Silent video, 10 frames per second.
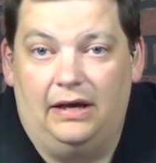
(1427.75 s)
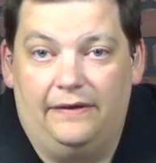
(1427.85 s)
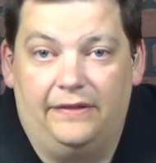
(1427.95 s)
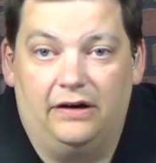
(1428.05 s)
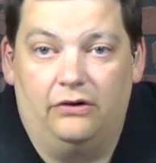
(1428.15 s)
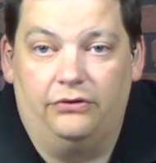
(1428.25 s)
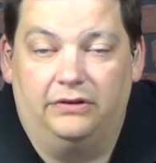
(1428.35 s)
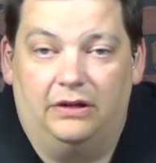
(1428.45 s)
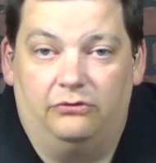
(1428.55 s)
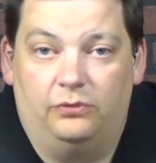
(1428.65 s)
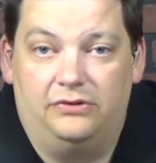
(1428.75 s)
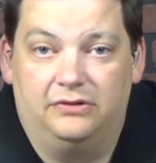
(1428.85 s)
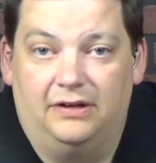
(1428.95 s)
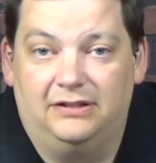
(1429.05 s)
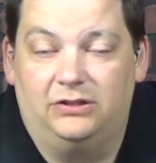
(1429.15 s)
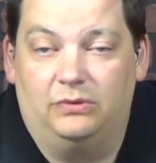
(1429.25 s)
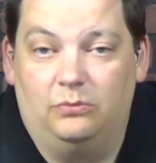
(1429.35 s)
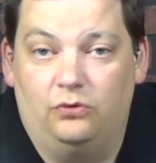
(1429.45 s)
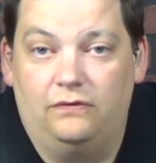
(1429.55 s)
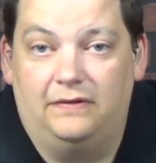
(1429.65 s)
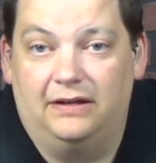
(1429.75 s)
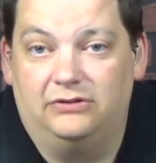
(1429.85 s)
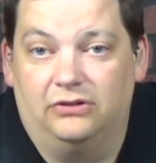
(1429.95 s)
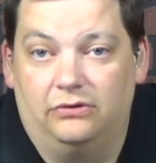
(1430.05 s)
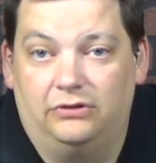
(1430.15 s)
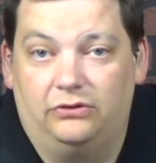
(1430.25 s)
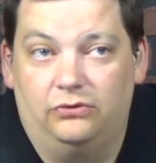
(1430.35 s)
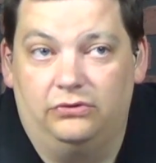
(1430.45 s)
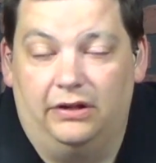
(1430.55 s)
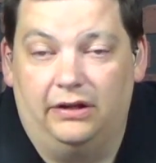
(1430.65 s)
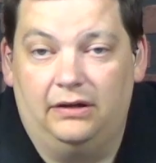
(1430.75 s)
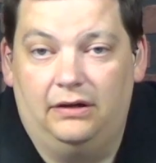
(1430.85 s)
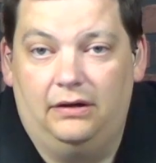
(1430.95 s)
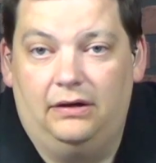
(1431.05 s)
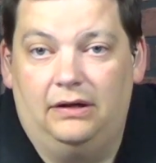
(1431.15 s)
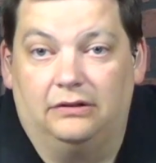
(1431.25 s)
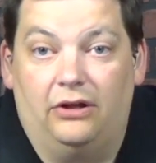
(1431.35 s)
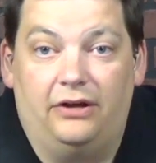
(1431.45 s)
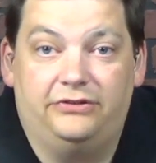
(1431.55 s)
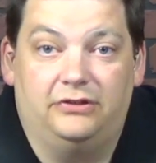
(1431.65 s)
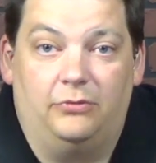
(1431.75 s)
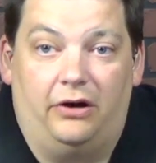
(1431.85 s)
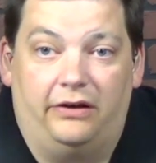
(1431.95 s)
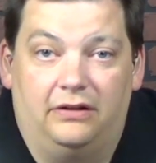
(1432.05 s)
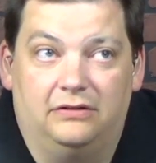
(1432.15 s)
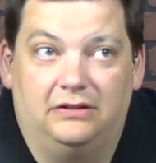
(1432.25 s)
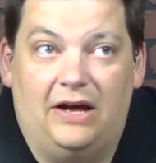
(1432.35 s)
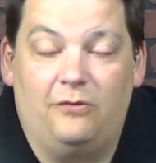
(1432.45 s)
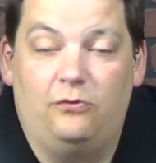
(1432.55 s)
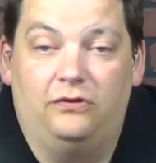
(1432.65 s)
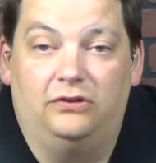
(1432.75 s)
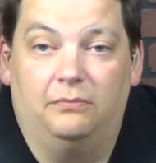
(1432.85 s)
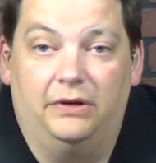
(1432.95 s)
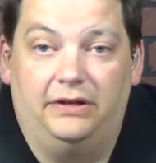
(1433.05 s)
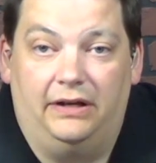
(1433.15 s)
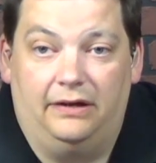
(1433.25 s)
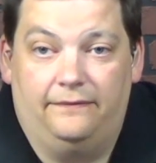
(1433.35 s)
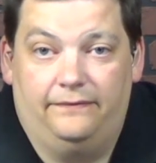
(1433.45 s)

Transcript: and their only night was Wednesday night, so we moved that show to Tuesday, lost some audience, and now we've moved it to Monday.